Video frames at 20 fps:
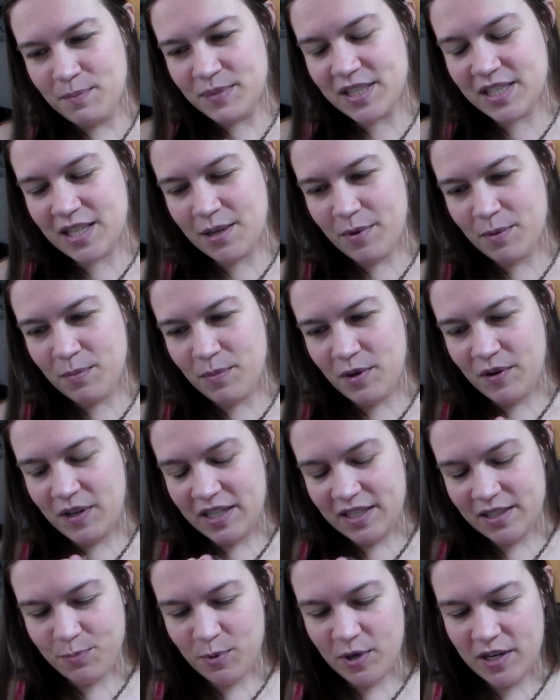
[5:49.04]
Sleeping
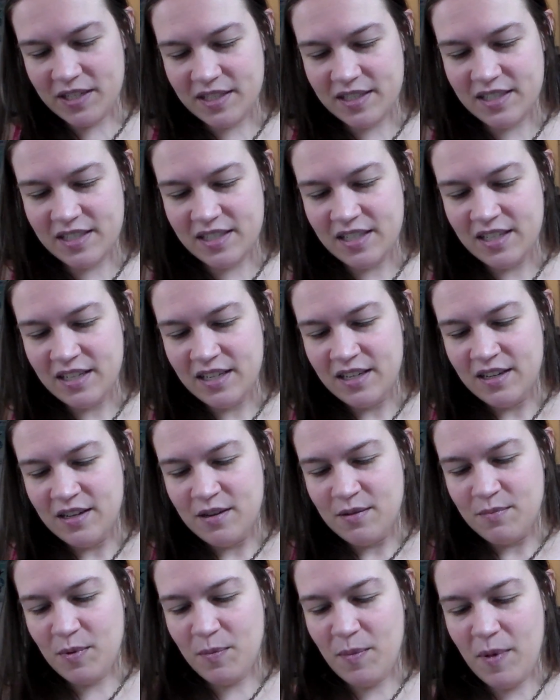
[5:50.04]
Beauty's prince,
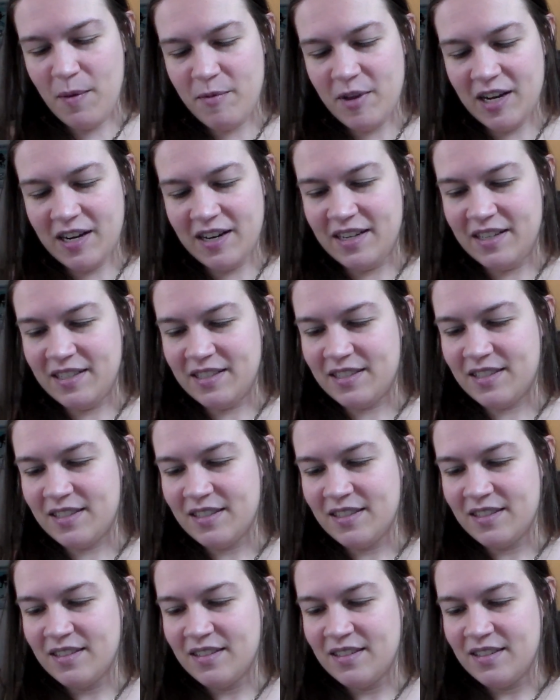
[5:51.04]
but maybe it
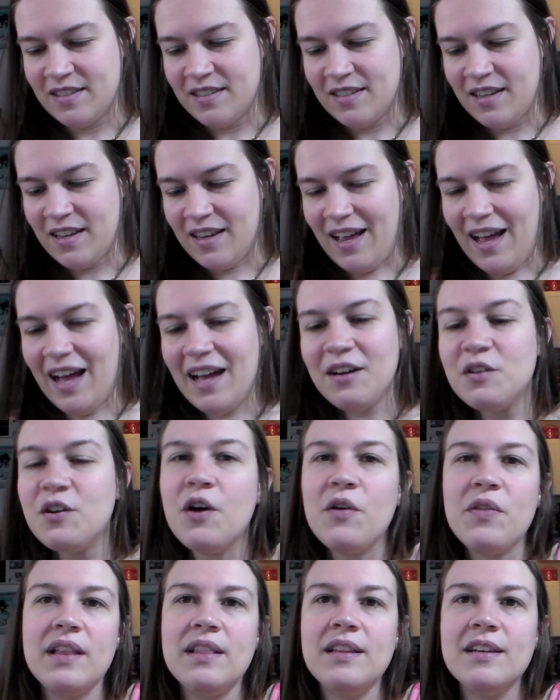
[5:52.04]
is. I don't
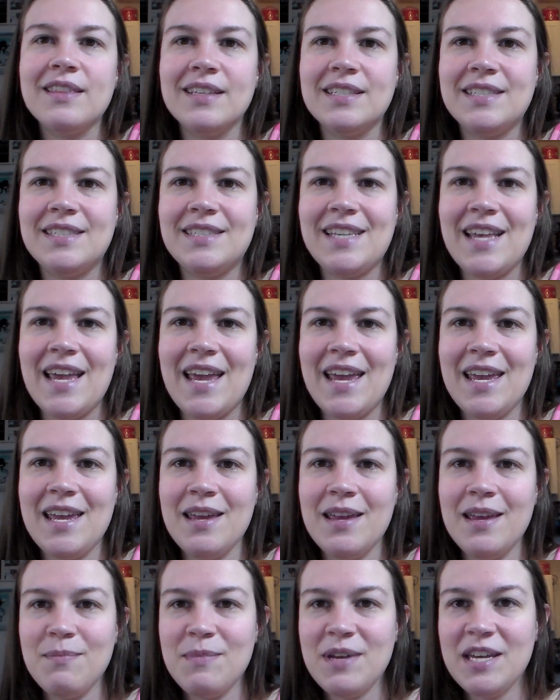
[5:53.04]
know, they look the
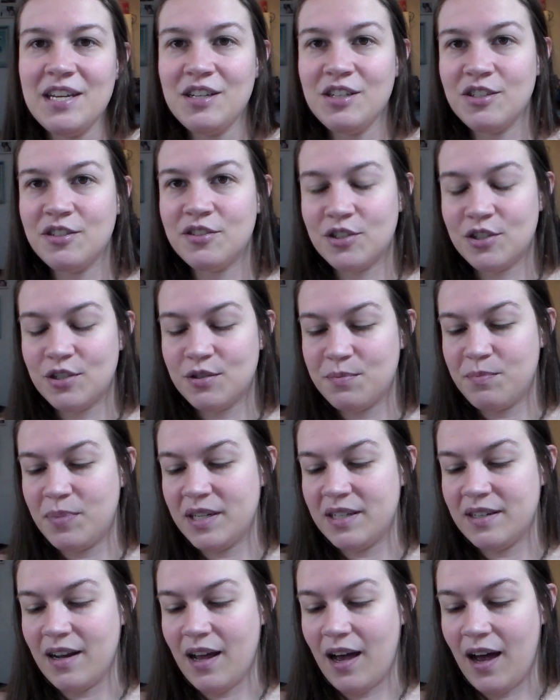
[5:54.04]
same-ish,
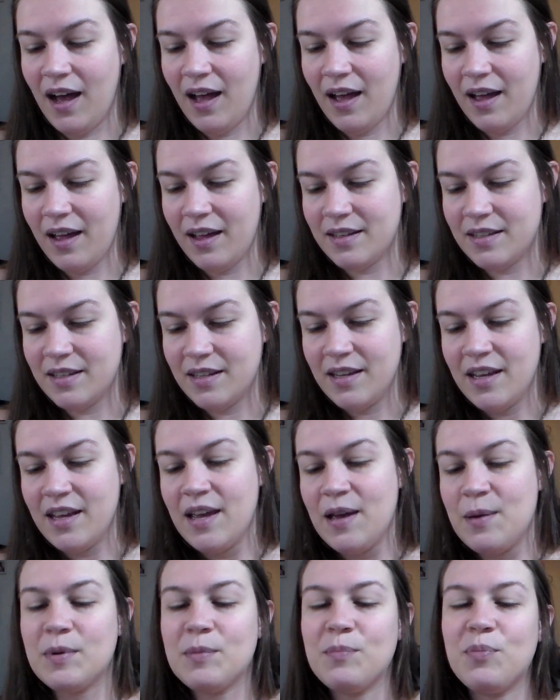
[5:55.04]
but not.
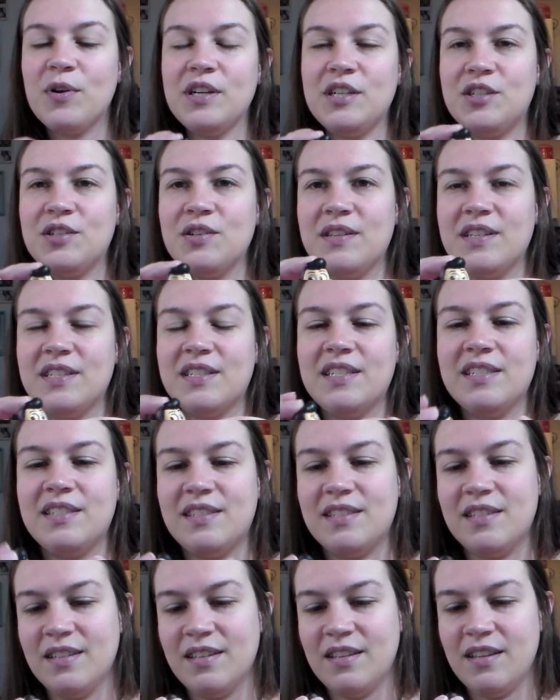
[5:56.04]
But I'm pretty sure this
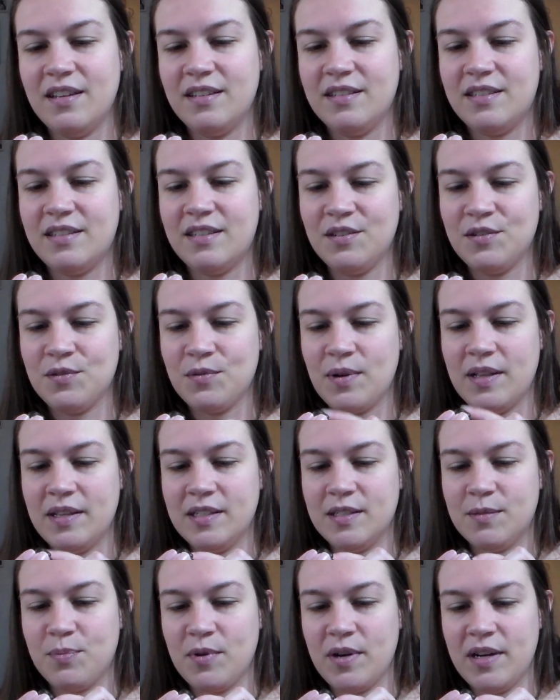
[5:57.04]
is
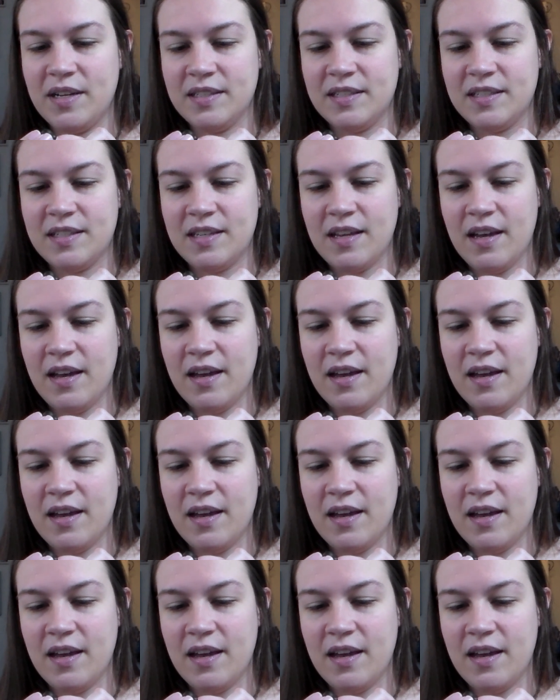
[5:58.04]
Cinderella's prince.